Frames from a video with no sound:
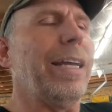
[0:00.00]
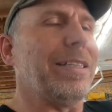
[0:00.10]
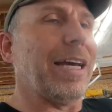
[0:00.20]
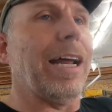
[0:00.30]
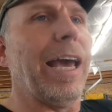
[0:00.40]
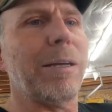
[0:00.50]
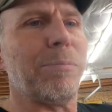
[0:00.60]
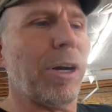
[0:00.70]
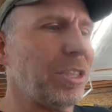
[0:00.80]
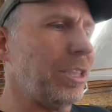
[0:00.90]
It's got high
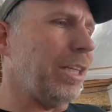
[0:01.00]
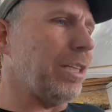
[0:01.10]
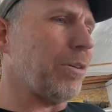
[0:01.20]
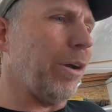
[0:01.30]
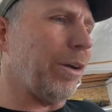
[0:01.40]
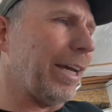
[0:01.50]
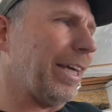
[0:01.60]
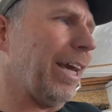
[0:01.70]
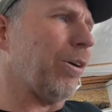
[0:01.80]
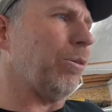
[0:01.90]
compression in it, so I
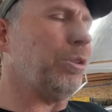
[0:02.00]
can't go